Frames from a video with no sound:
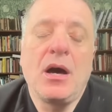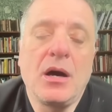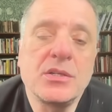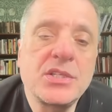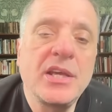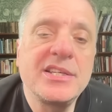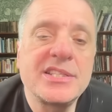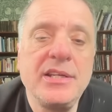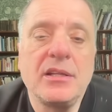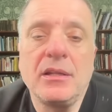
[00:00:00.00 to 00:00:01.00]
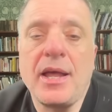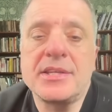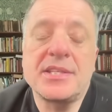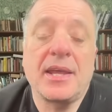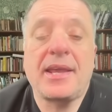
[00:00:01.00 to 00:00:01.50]
are saying as little
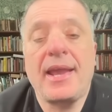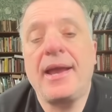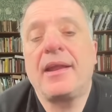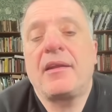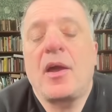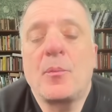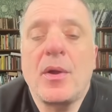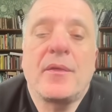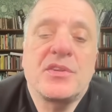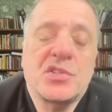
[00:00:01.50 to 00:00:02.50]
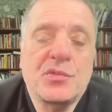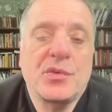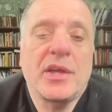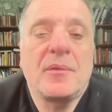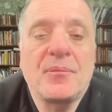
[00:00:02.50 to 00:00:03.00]
as they can about this
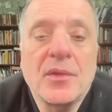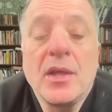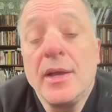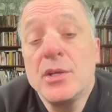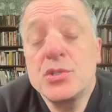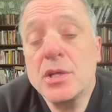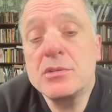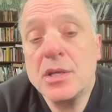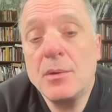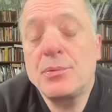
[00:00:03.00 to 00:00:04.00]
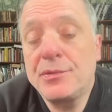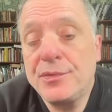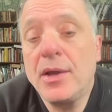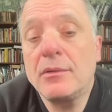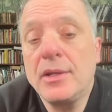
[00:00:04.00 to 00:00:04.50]
affair shows how
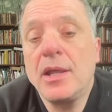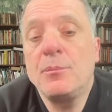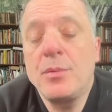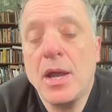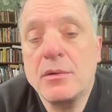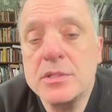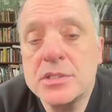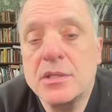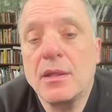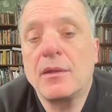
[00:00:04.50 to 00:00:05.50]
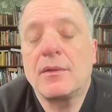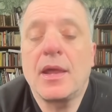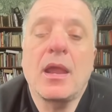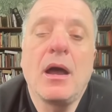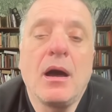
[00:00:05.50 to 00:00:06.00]
profoundly embarrassed
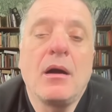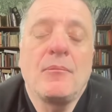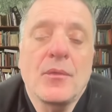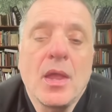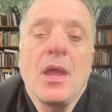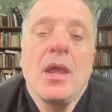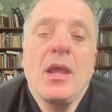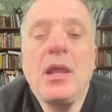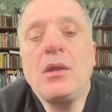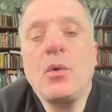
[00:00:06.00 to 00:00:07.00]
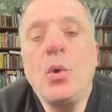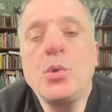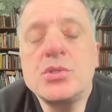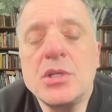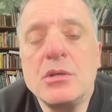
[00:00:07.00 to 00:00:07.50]
they are. It
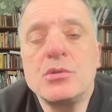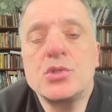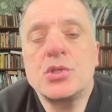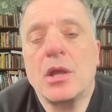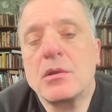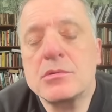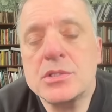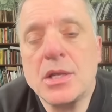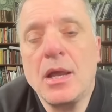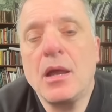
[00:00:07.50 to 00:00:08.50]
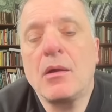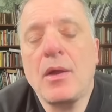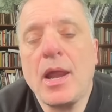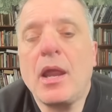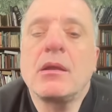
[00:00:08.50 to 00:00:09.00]
also shows how
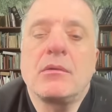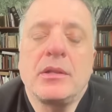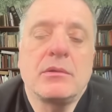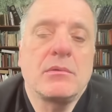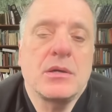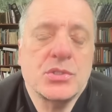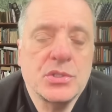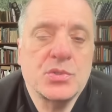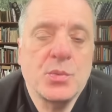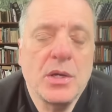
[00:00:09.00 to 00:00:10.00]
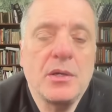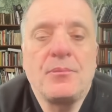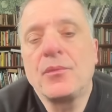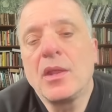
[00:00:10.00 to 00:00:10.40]
angry the Russians were